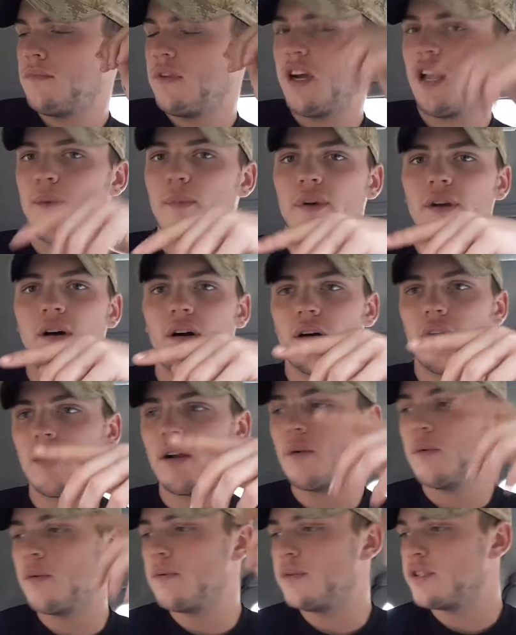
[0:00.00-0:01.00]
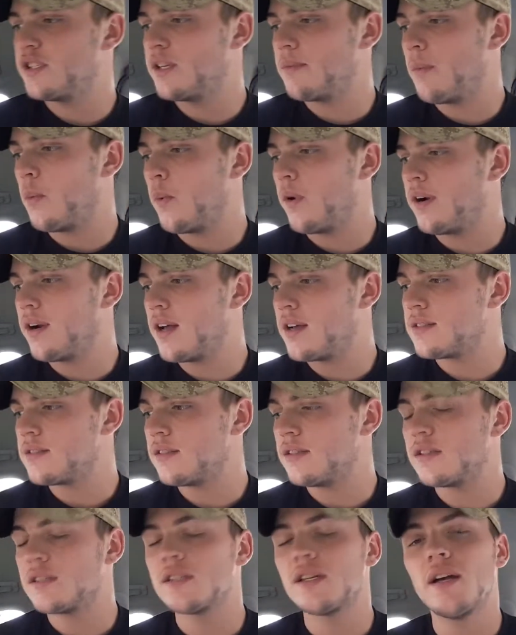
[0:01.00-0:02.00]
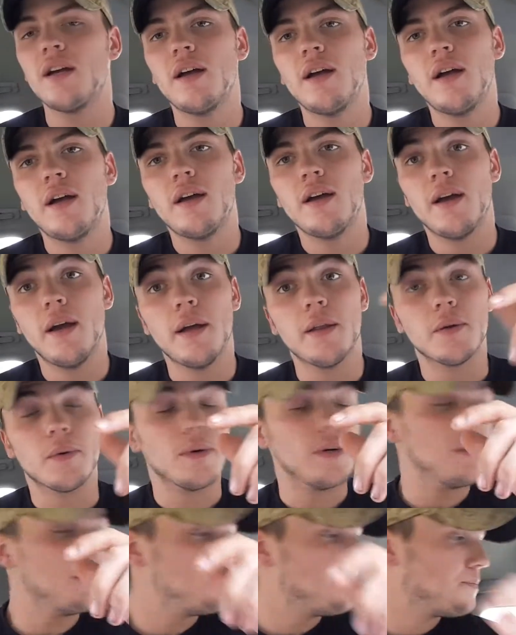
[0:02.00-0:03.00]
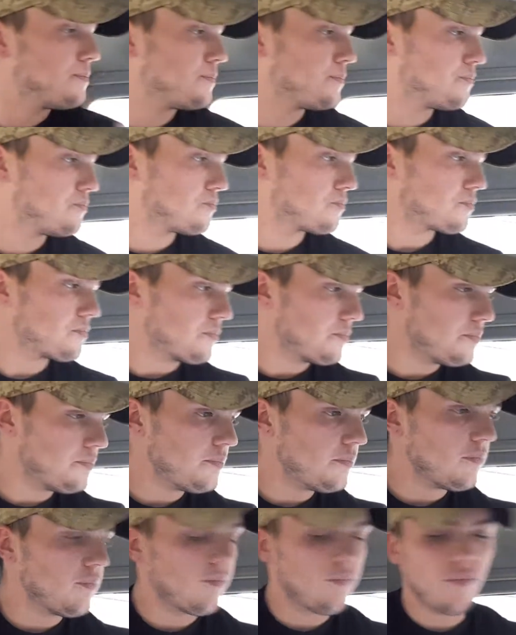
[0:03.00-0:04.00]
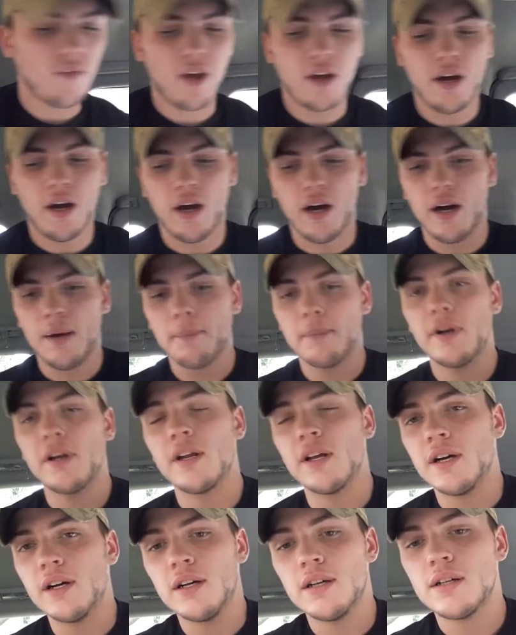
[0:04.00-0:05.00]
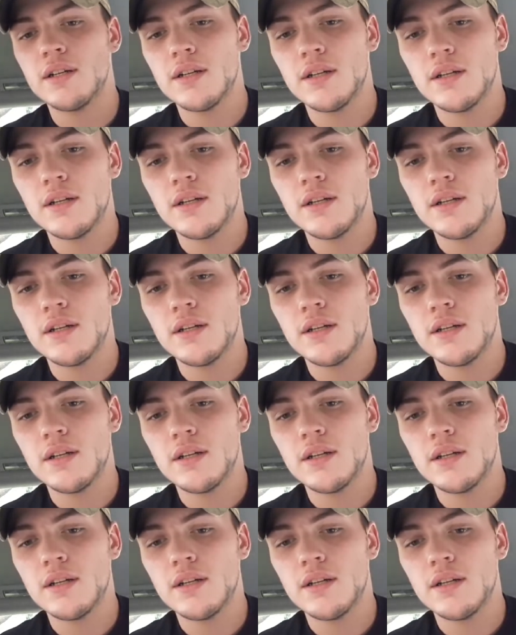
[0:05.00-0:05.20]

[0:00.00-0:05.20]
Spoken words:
got my dog in here with me. She gave me weird ass looks. Either way, I'm gonna